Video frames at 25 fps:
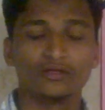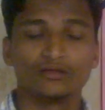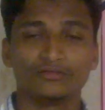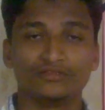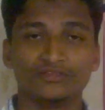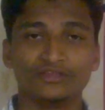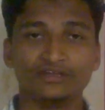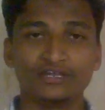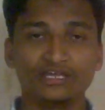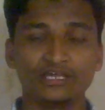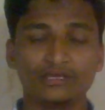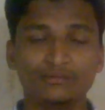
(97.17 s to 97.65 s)

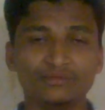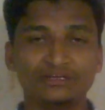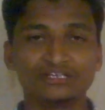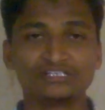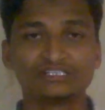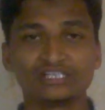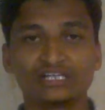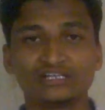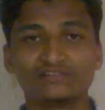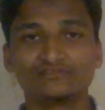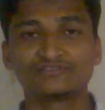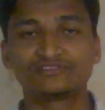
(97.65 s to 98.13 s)
the name
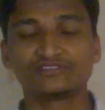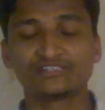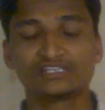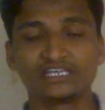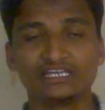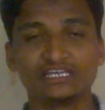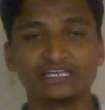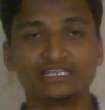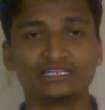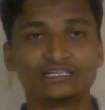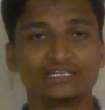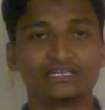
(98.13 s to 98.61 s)
itself
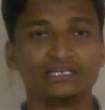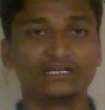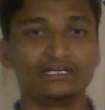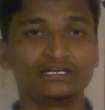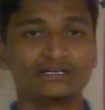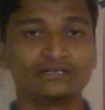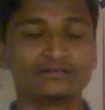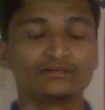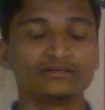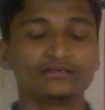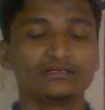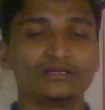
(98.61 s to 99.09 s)
saying
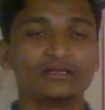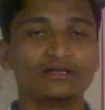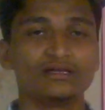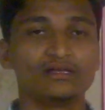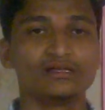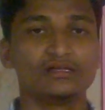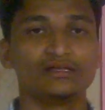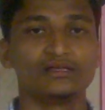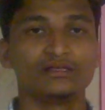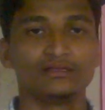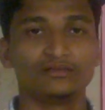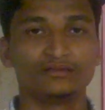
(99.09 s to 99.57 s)
that
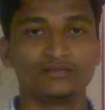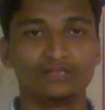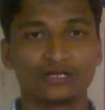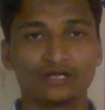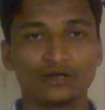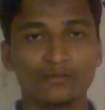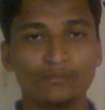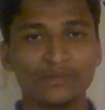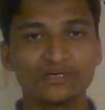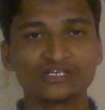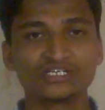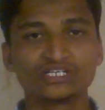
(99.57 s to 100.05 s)
the
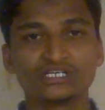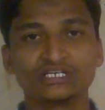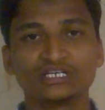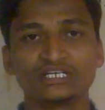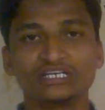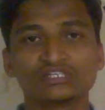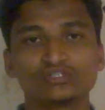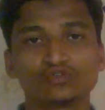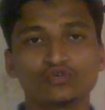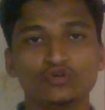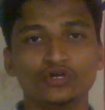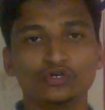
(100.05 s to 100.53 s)
combustion
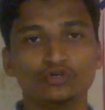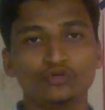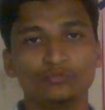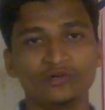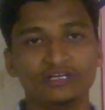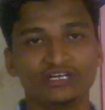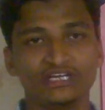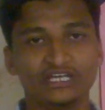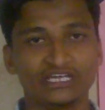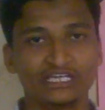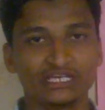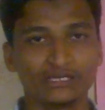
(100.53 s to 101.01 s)
is going to
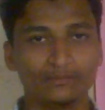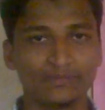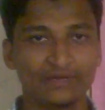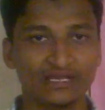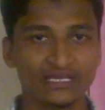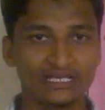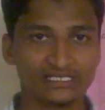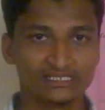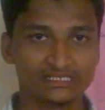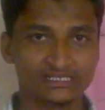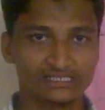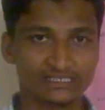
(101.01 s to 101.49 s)
be taking
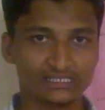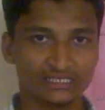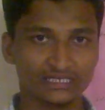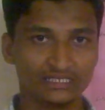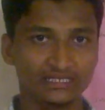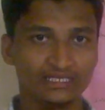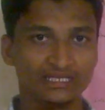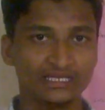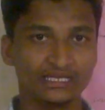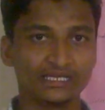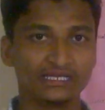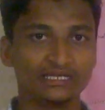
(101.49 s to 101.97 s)
place
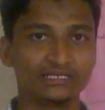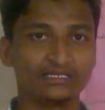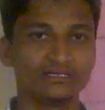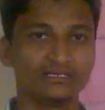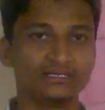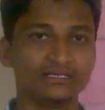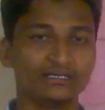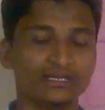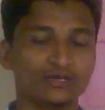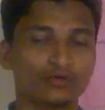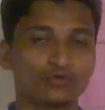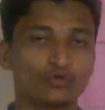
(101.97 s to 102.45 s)
in
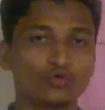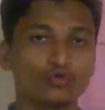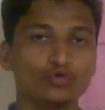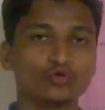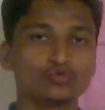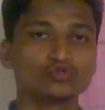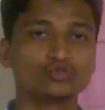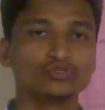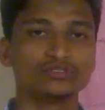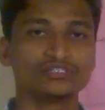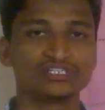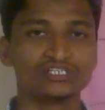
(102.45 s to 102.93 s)
a
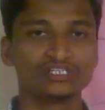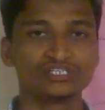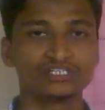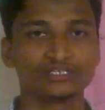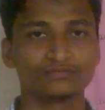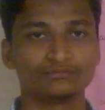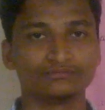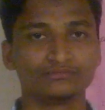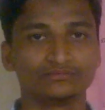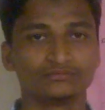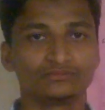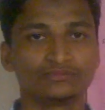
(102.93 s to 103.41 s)
closed
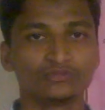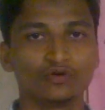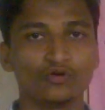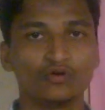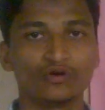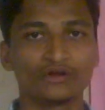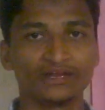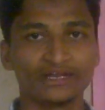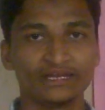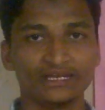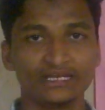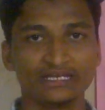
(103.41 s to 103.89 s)
system or
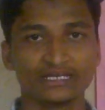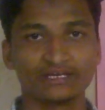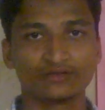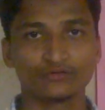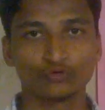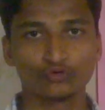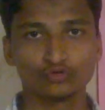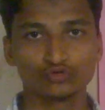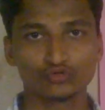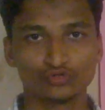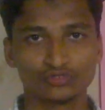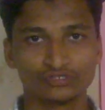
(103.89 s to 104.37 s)
in a
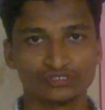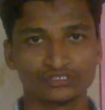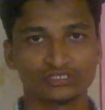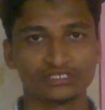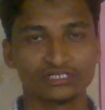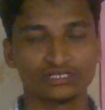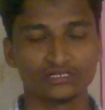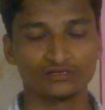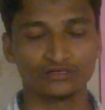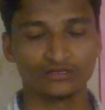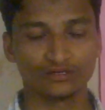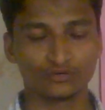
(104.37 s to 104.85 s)

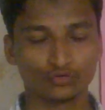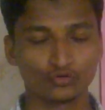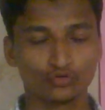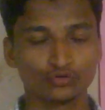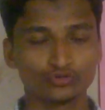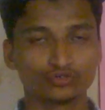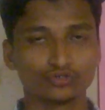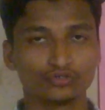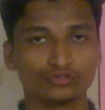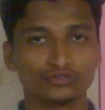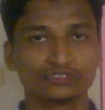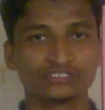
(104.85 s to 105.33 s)

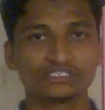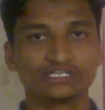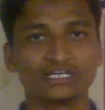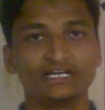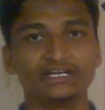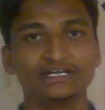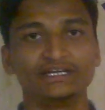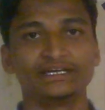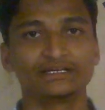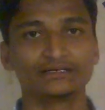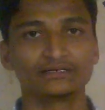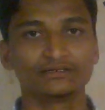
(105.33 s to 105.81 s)
closed
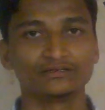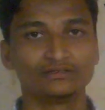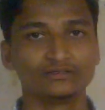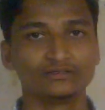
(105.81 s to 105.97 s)
cylinder.